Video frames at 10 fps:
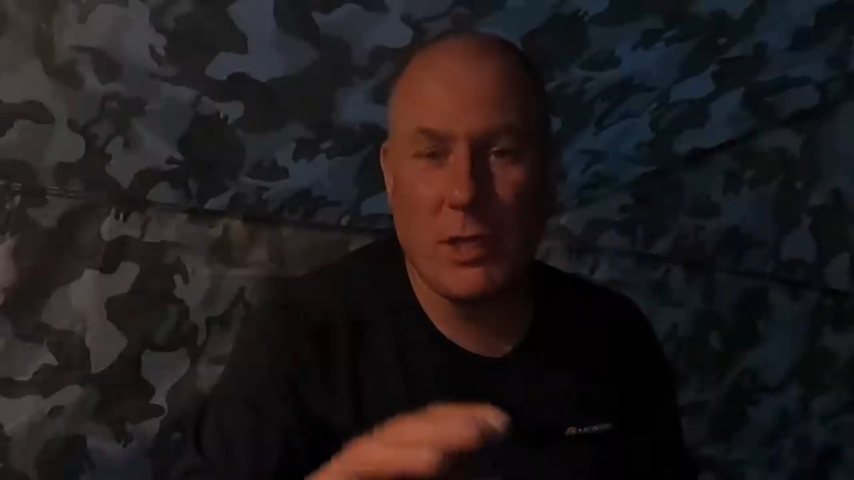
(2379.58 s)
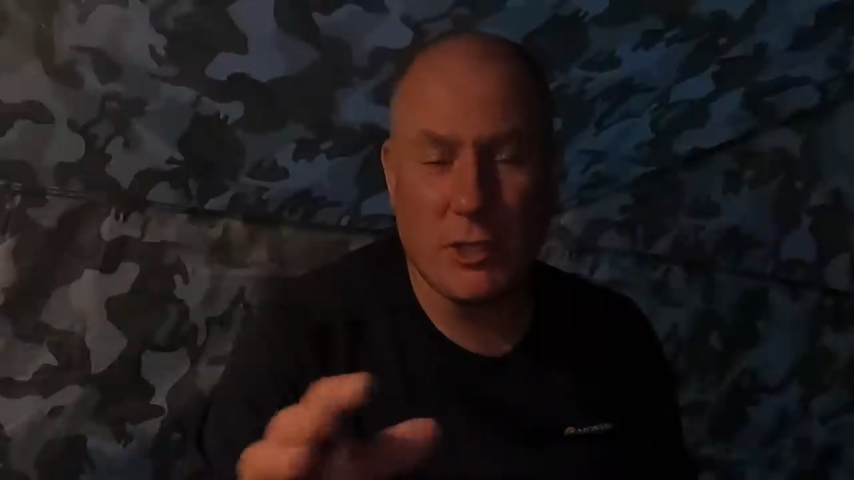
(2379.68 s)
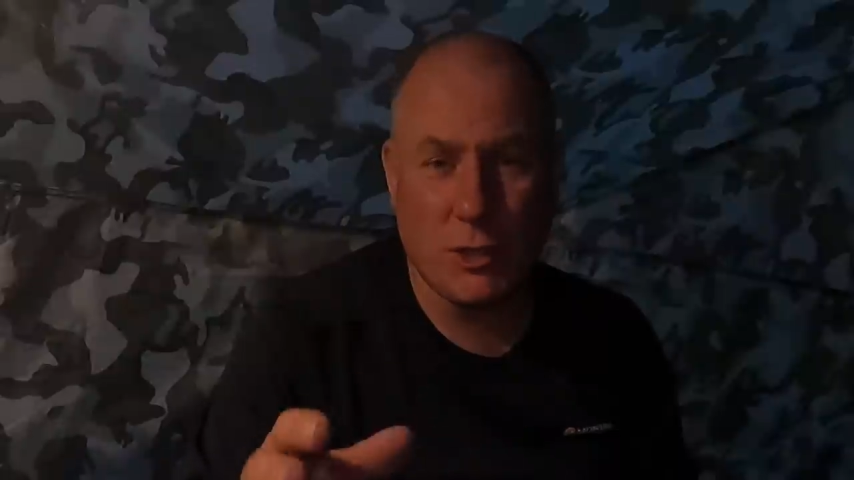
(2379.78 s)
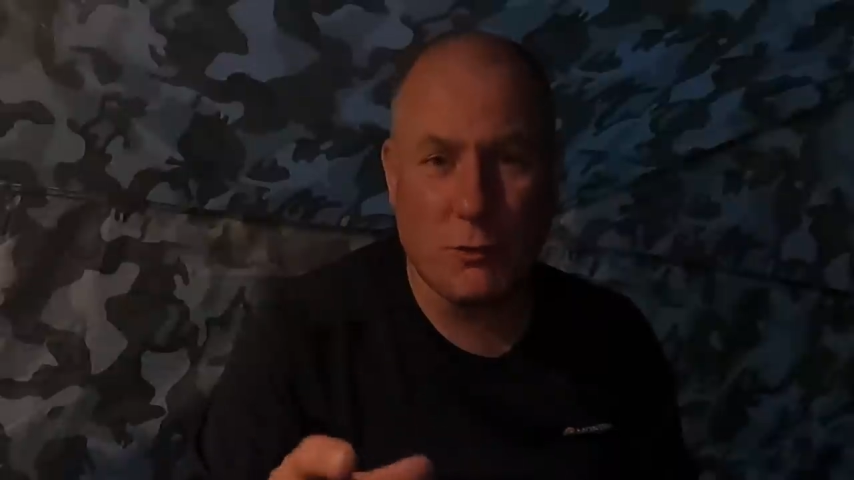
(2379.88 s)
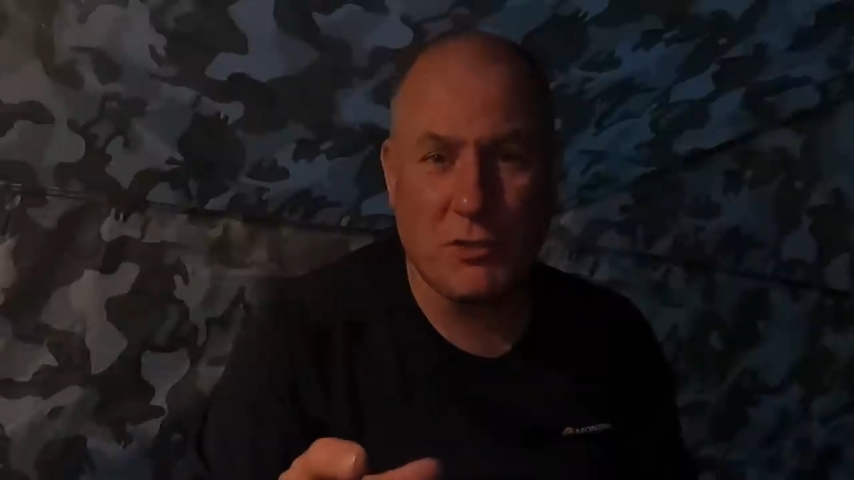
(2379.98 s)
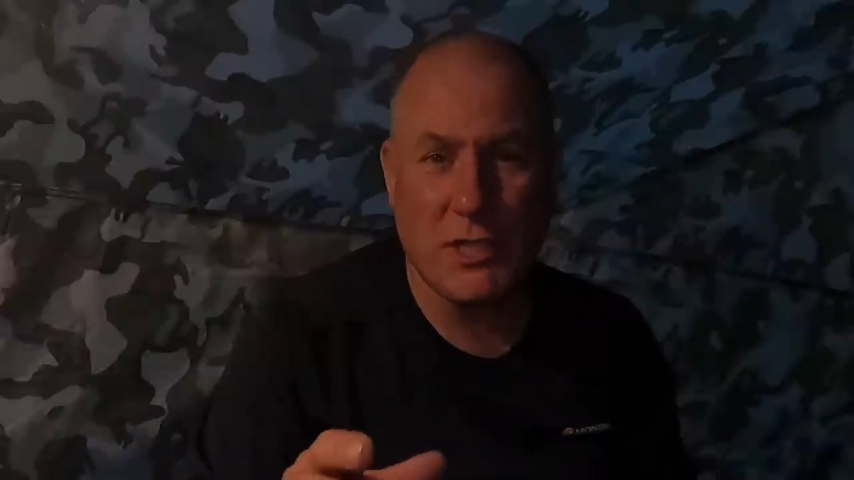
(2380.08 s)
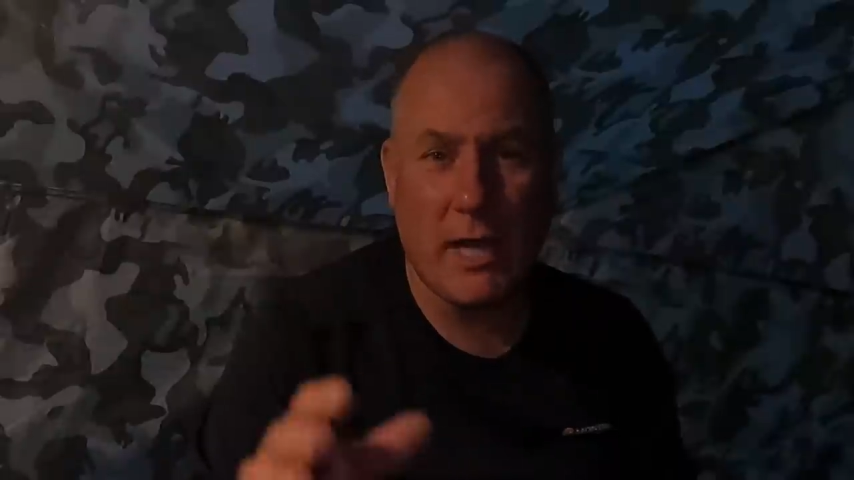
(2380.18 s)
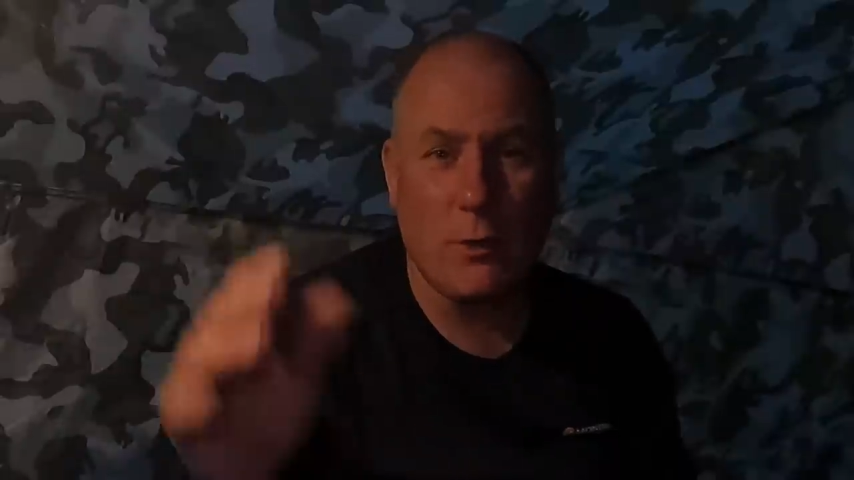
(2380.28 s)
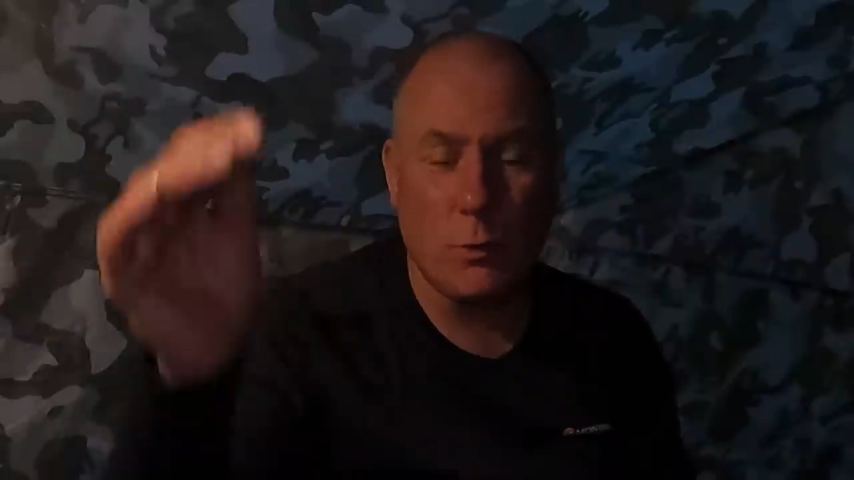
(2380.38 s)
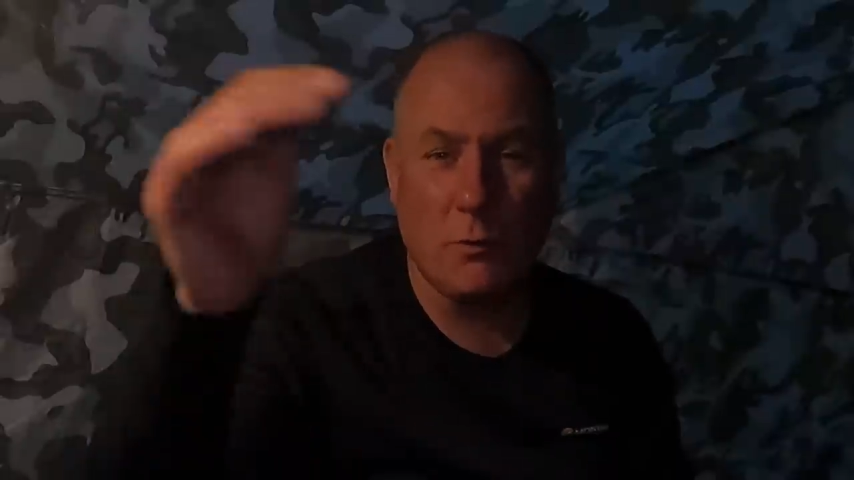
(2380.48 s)
a stuff
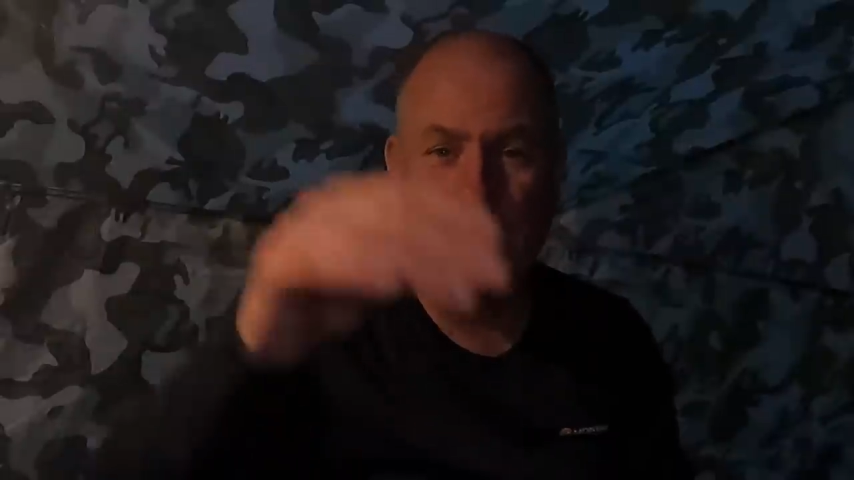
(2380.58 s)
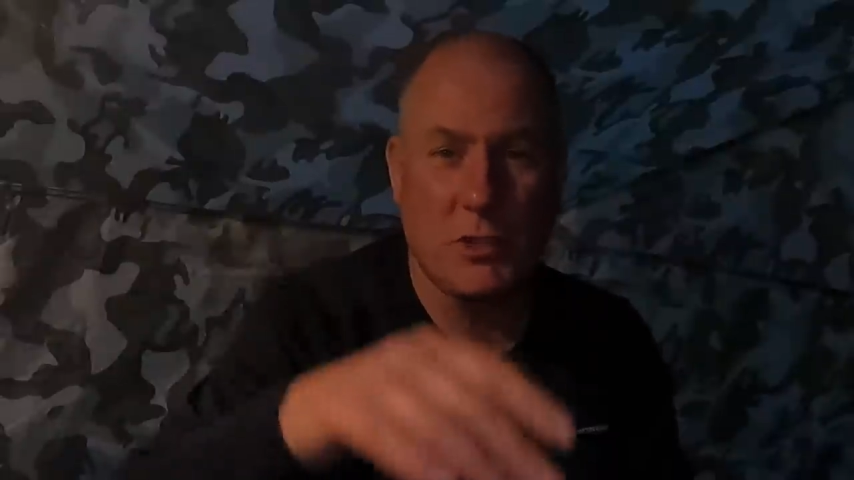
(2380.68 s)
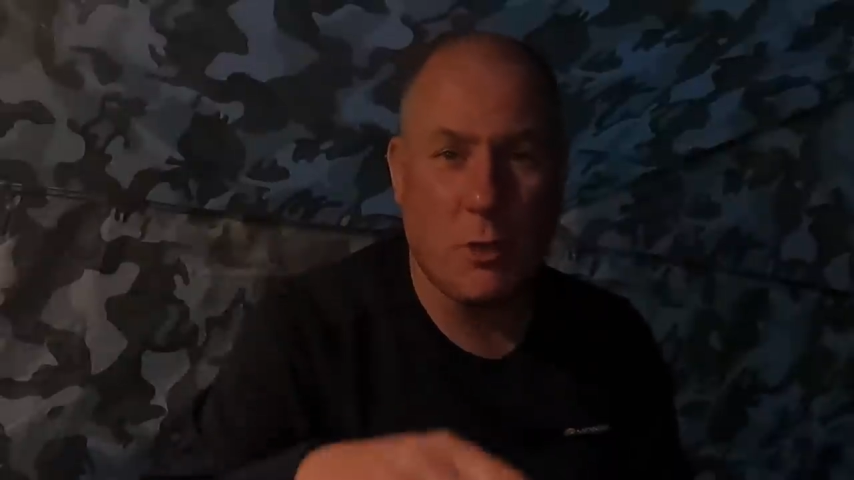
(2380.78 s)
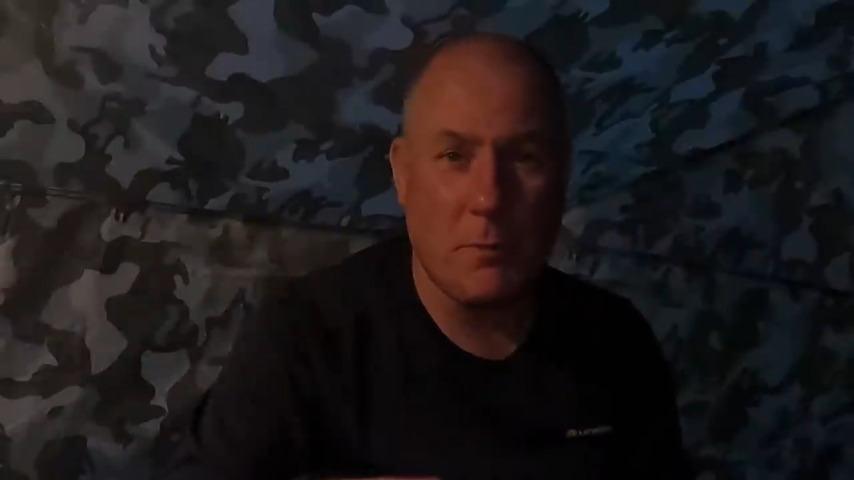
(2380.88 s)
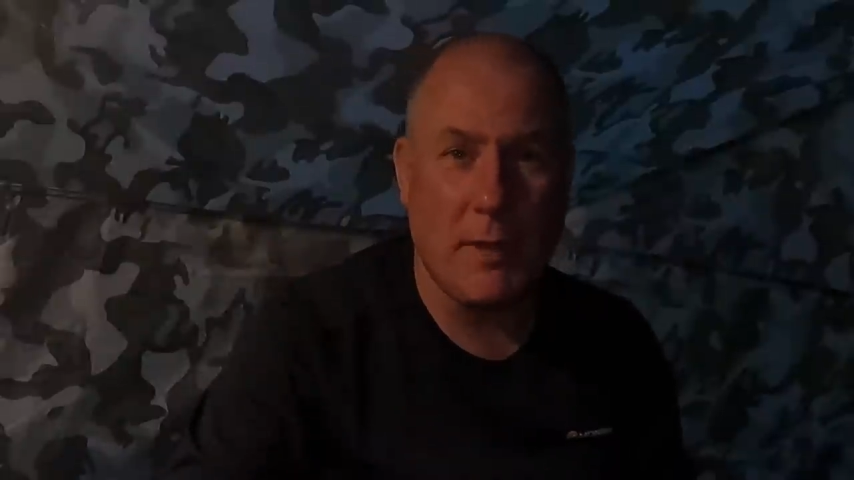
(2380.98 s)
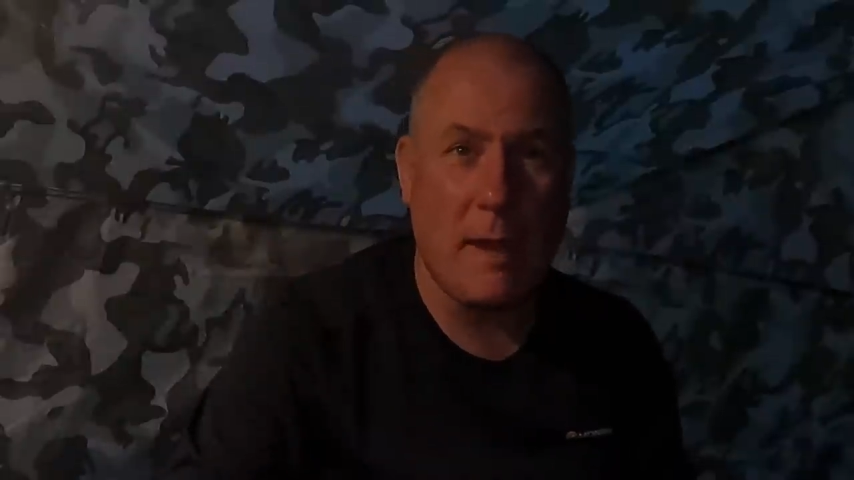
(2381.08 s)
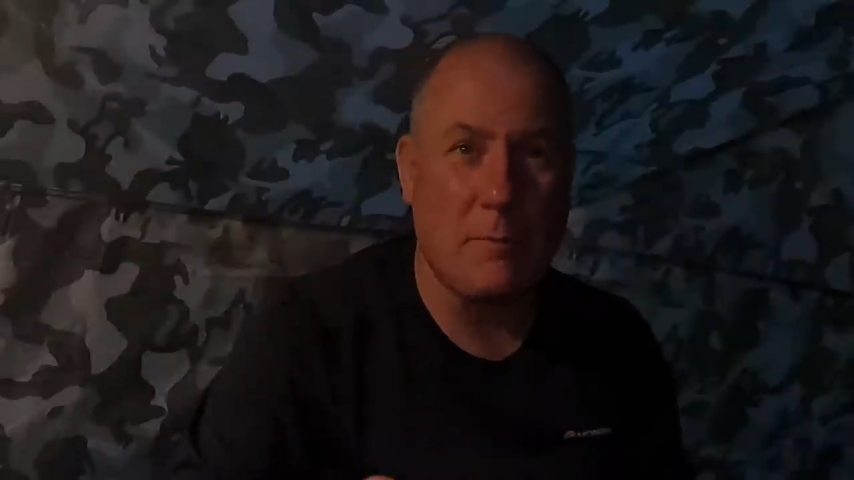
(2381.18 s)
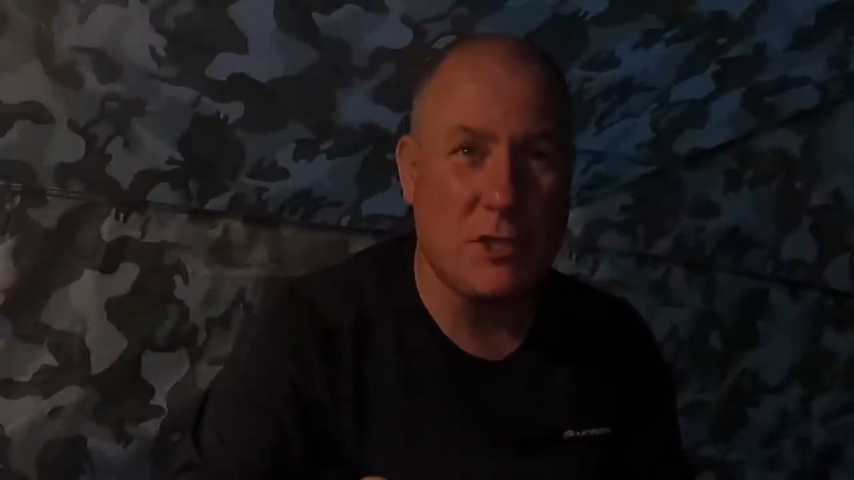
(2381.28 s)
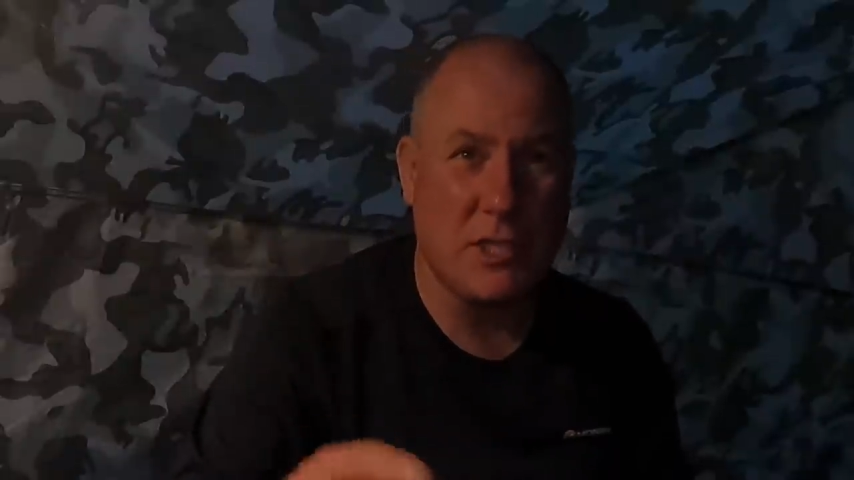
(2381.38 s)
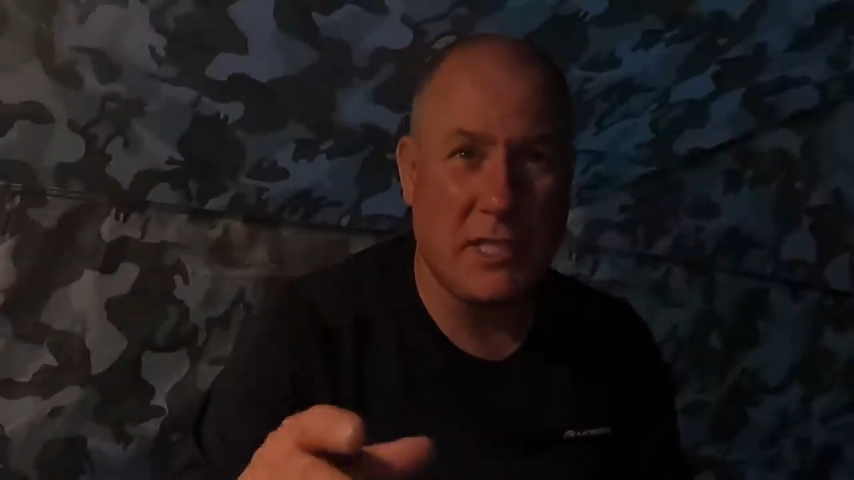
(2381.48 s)
sack over the top of
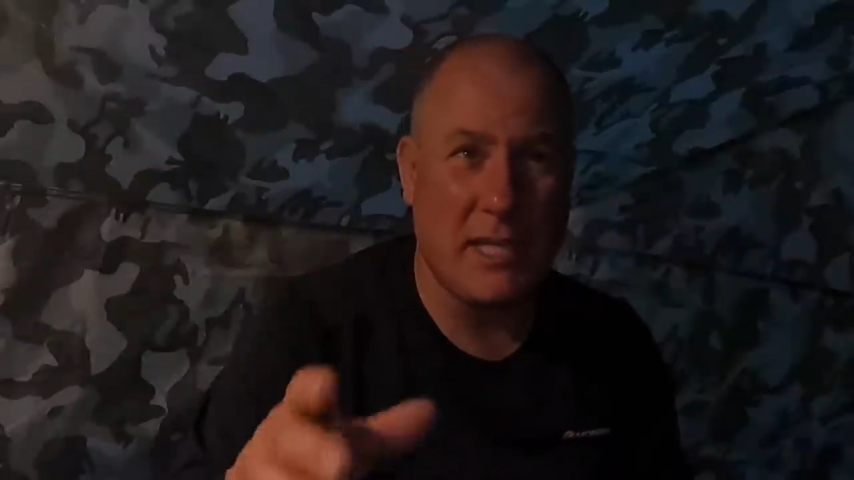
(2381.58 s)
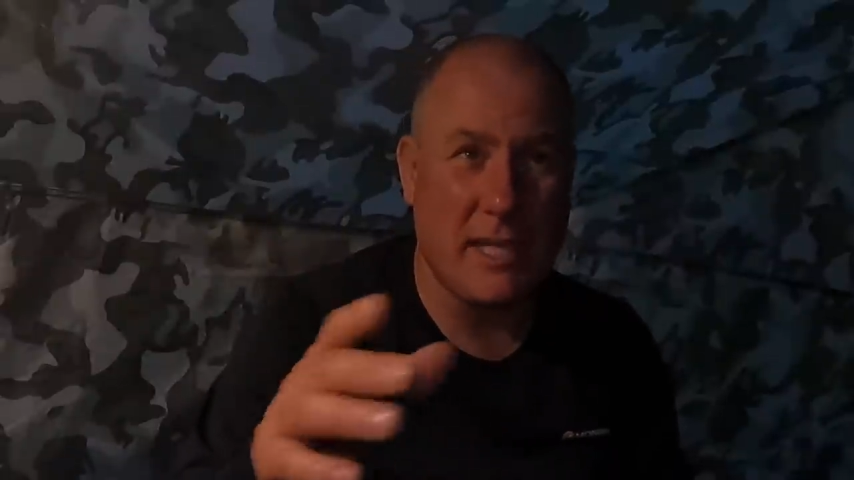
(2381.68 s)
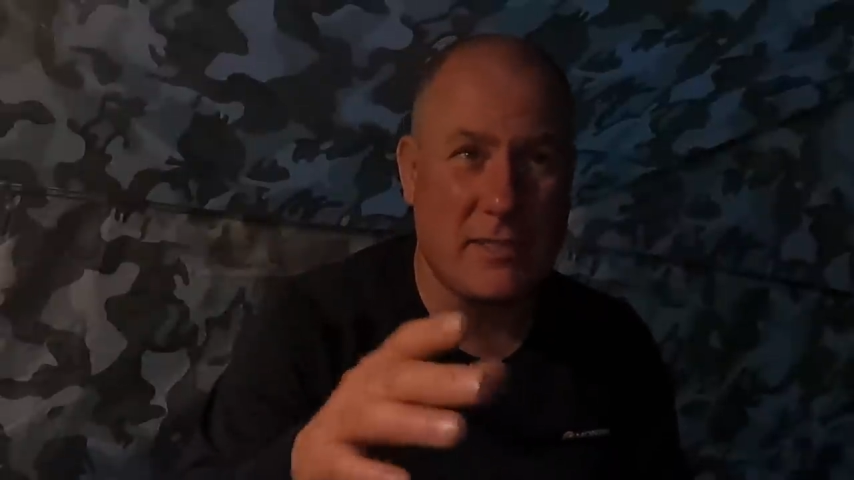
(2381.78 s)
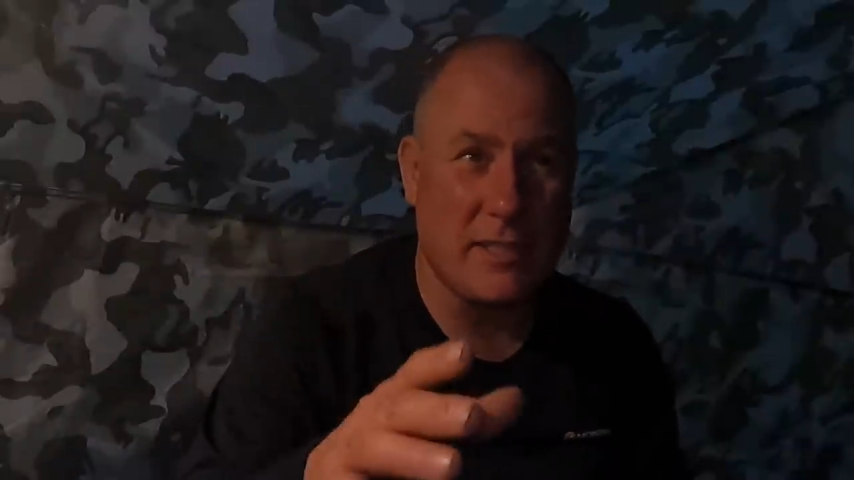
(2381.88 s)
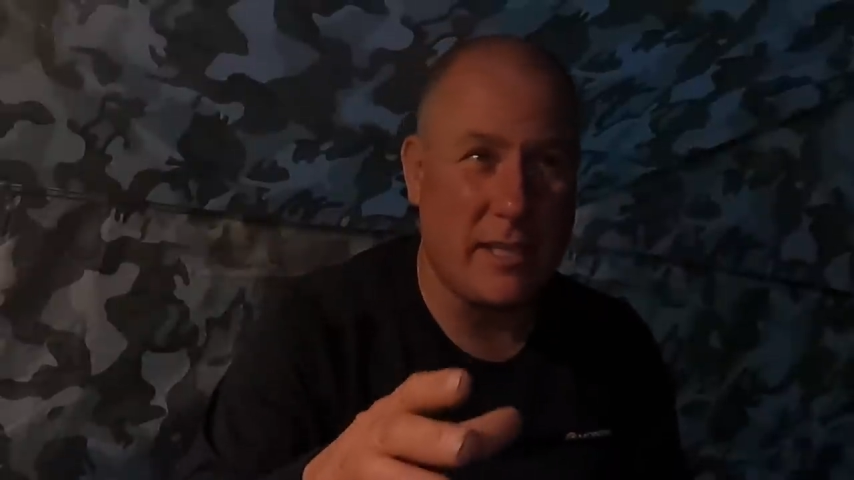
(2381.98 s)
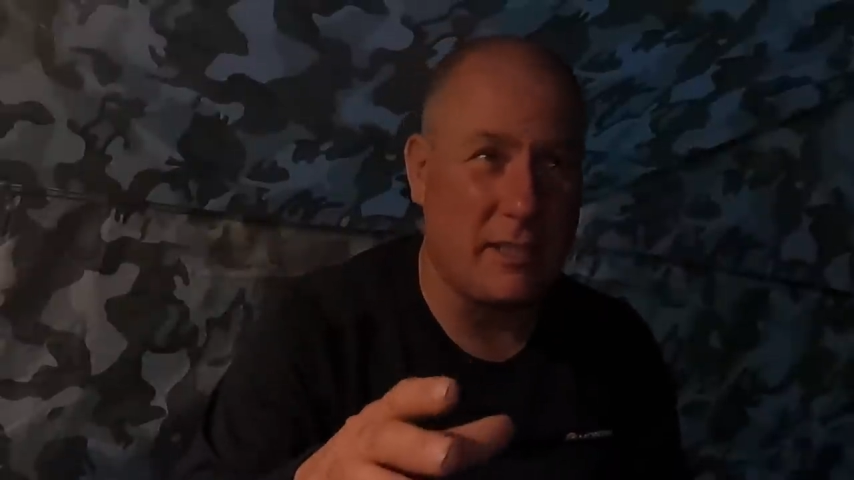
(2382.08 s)
them just in case